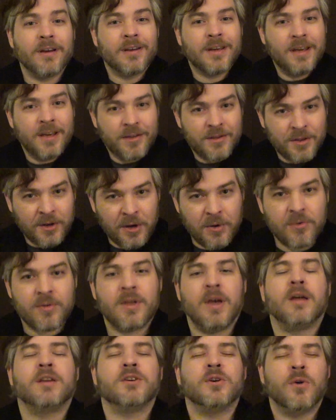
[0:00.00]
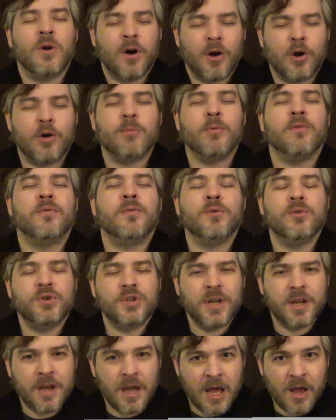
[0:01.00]
Kisano Sato,
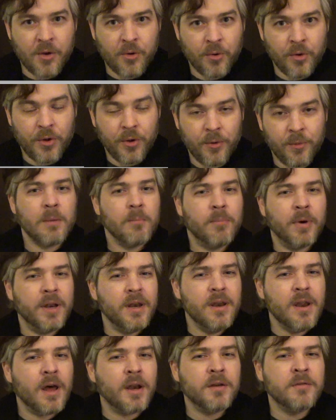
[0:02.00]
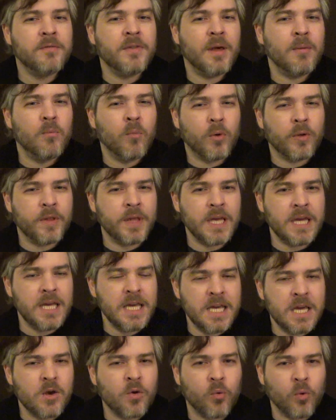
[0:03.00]
Haramafuji, Kakuryu, but none of them were the
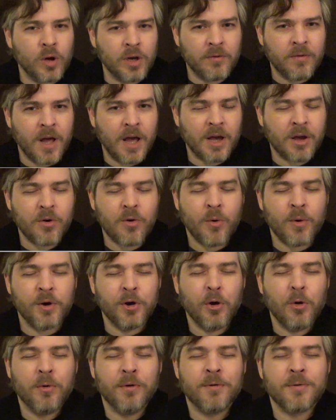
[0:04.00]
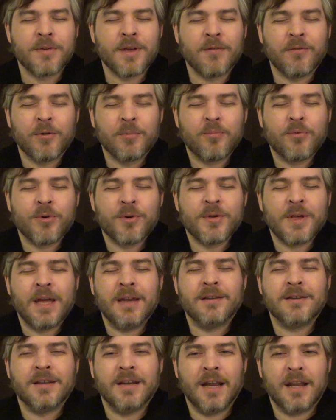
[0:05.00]
equal of Hakuho, and no one was ever
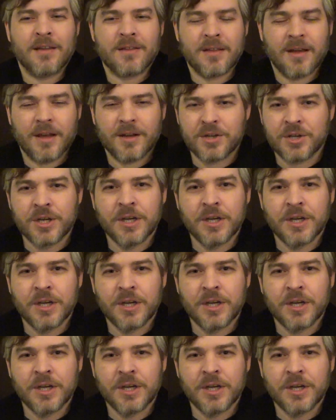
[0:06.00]
presented as such.